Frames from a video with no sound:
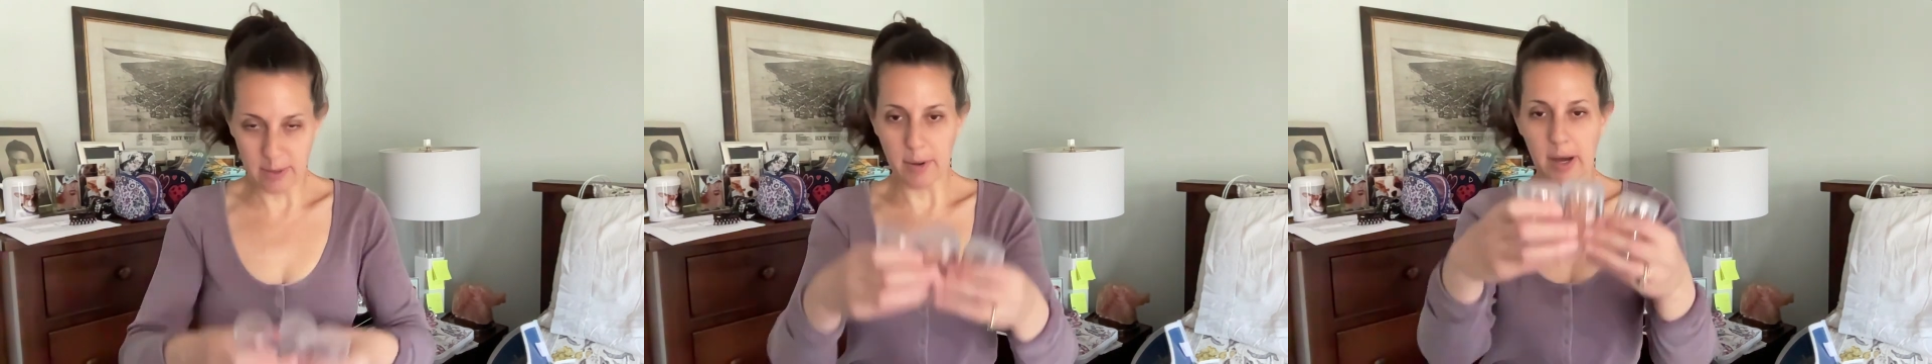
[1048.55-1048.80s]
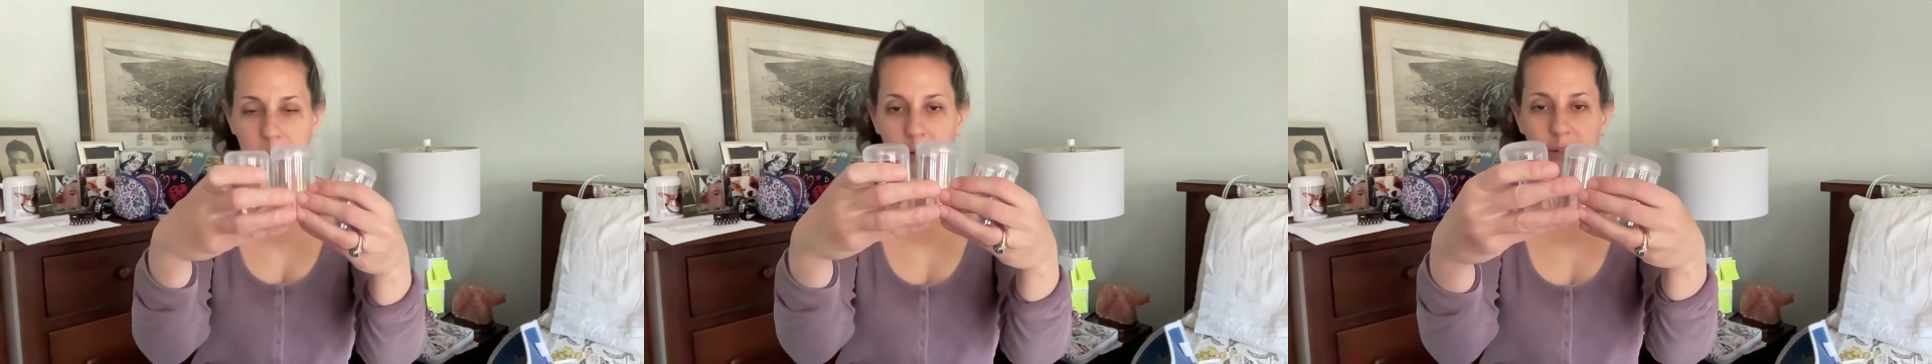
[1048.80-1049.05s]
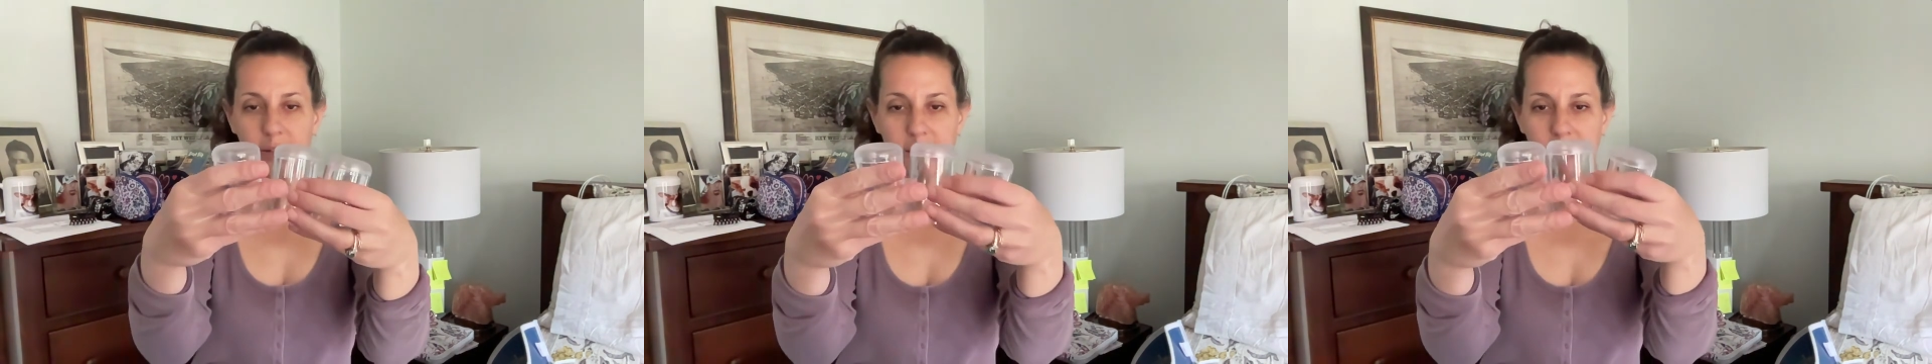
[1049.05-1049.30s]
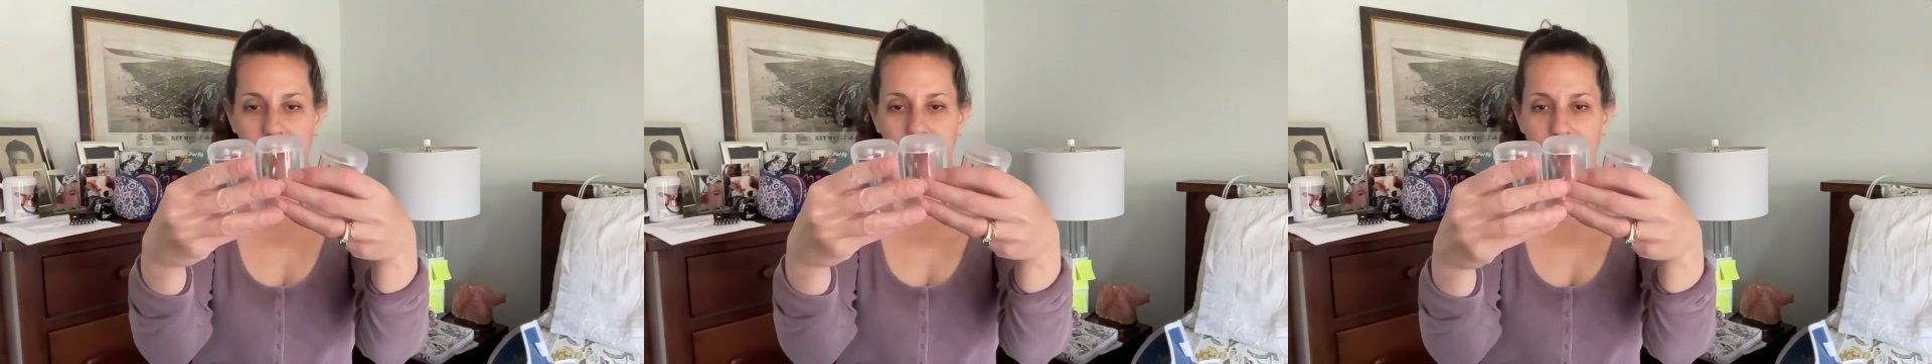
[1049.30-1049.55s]
bottles
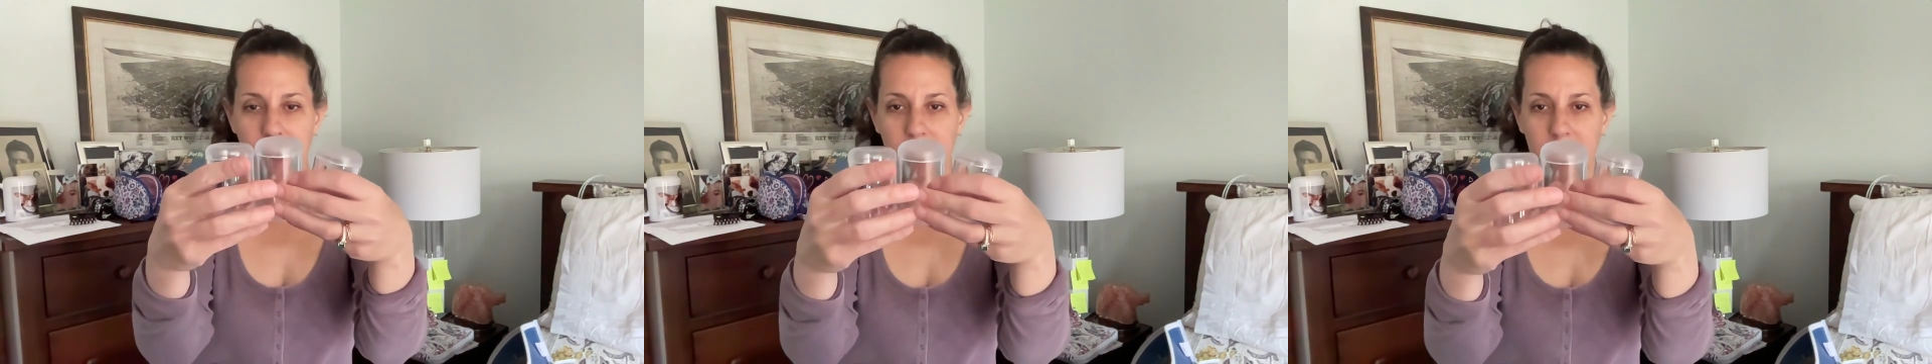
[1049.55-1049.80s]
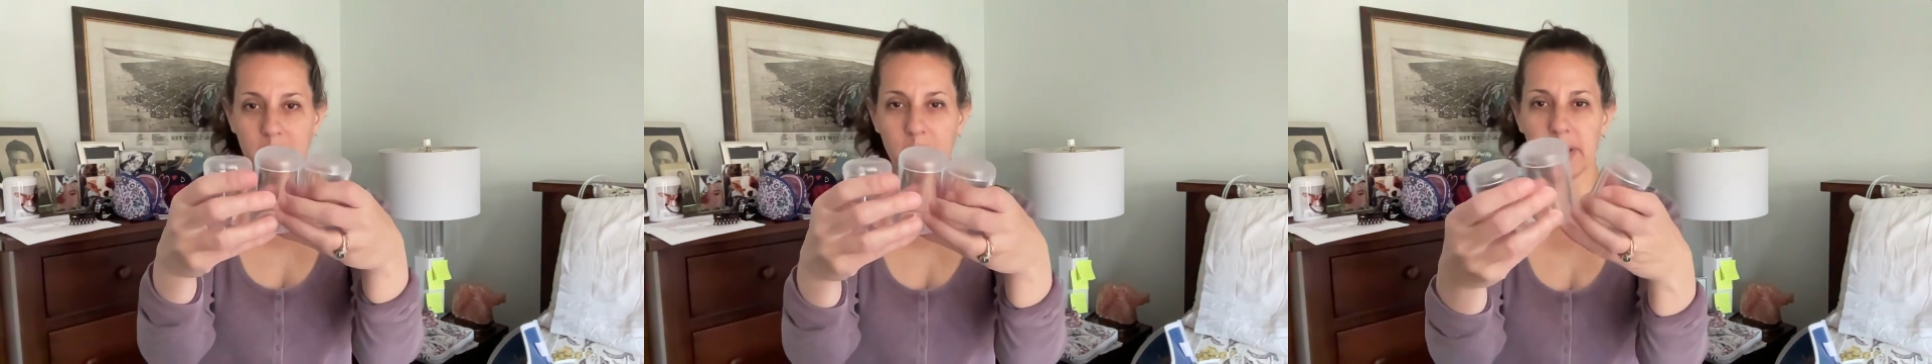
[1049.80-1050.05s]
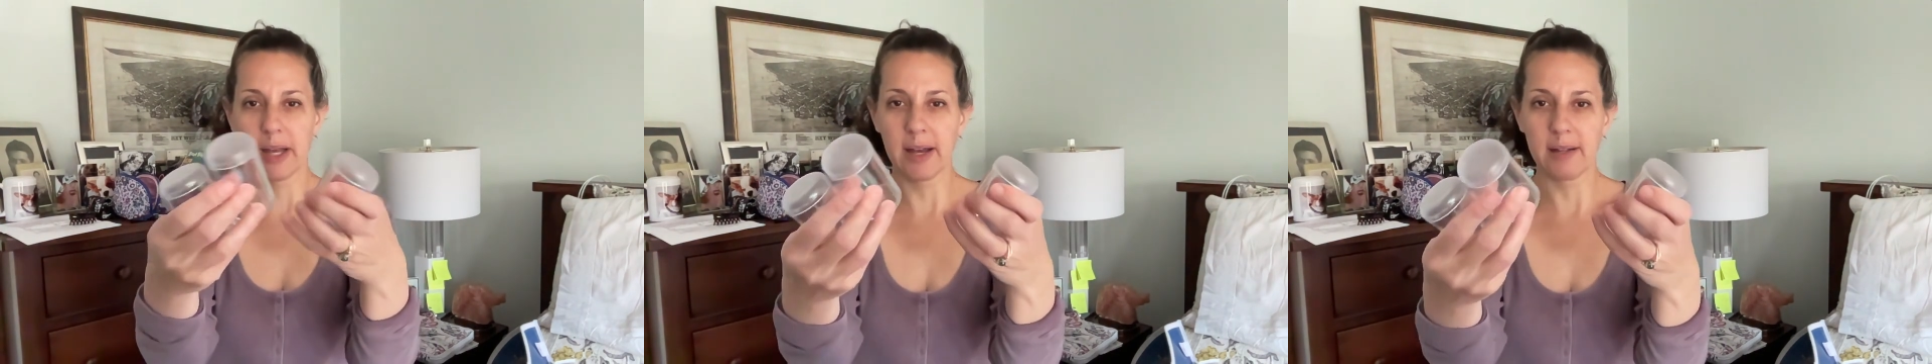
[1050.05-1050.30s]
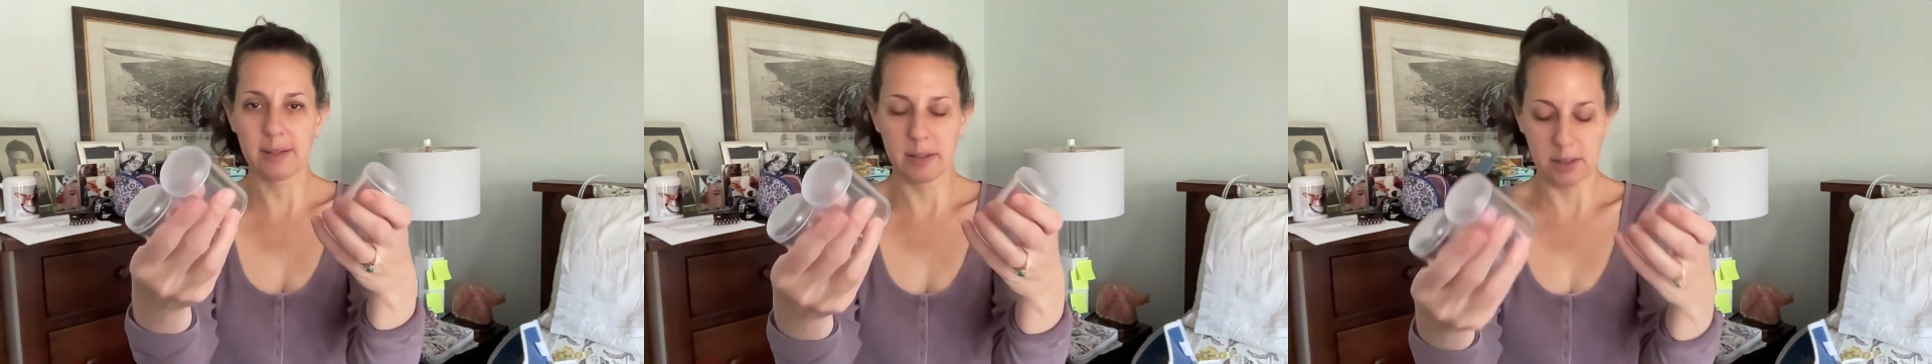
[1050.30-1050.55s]
just like that. They're
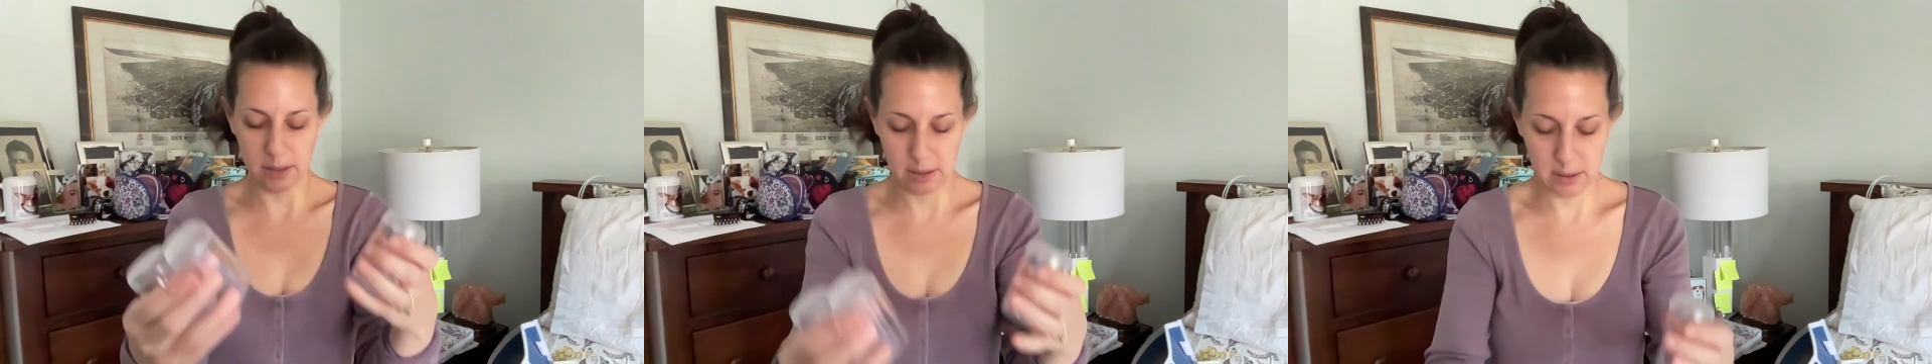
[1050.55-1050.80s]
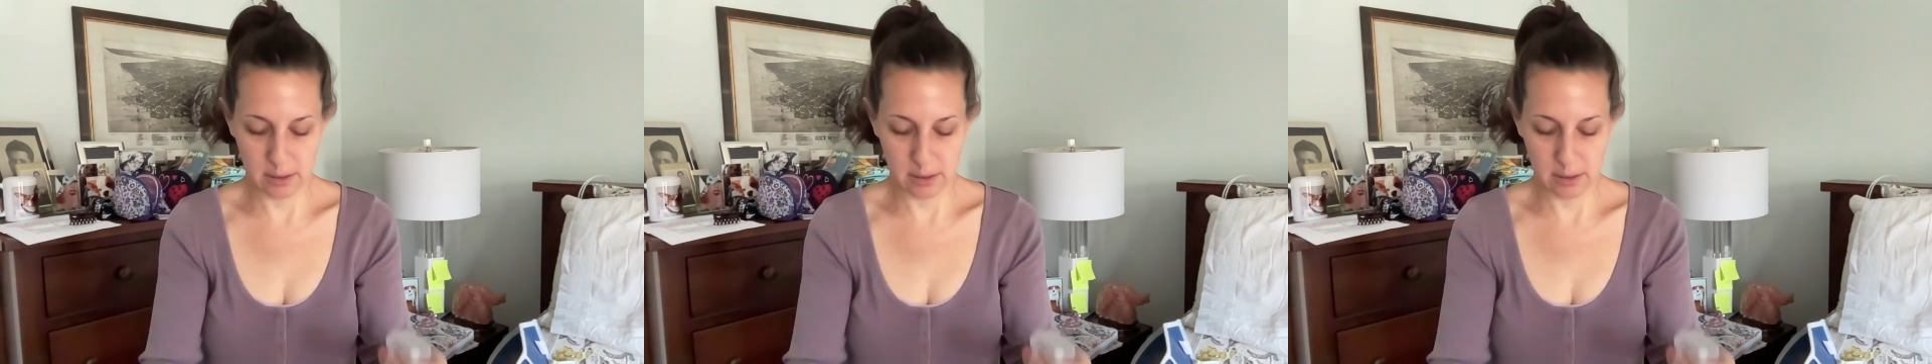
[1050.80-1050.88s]
plastic.